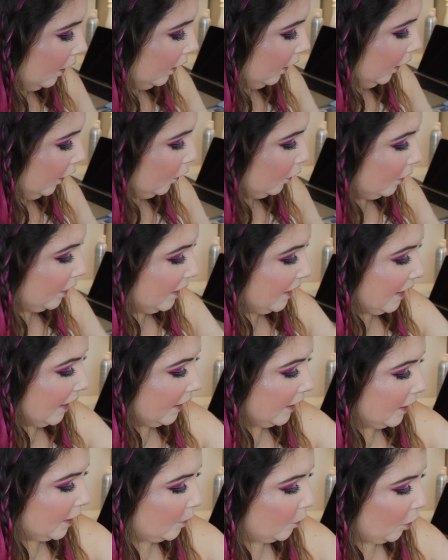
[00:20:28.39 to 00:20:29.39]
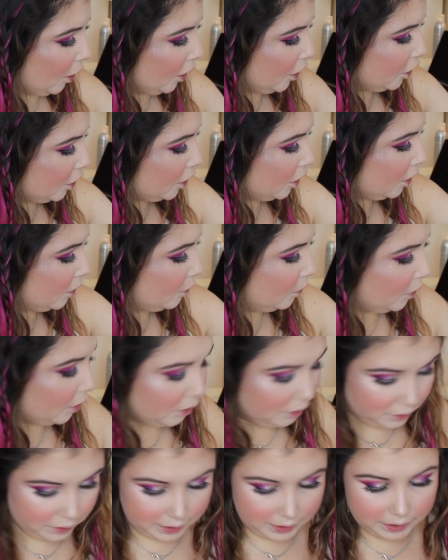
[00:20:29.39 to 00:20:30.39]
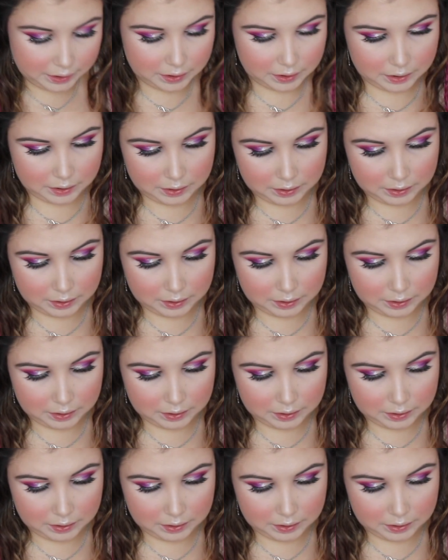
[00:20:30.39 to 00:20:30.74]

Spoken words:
little dense brush real quick.